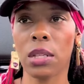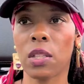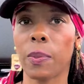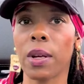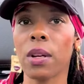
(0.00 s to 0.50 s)

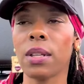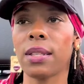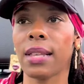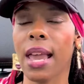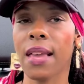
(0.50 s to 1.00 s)
Spirit is
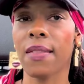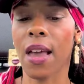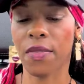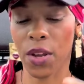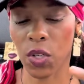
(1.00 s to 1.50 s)
saying
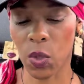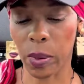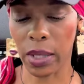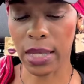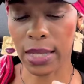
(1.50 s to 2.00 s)
that there's
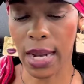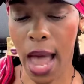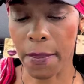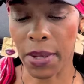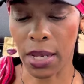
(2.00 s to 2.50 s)
bliss and
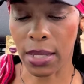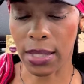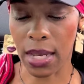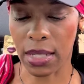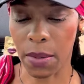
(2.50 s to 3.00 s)
happiness
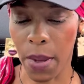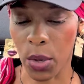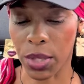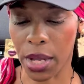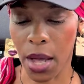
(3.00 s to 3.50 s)
that's
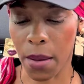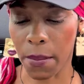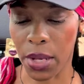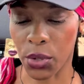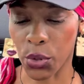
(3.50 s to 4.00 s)
about to come
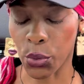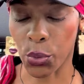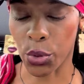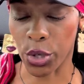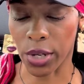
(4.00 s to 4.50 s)

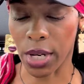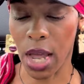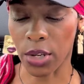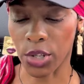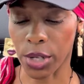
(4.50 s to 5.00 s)
into your
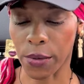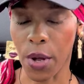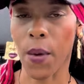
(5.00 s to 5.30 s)
connection,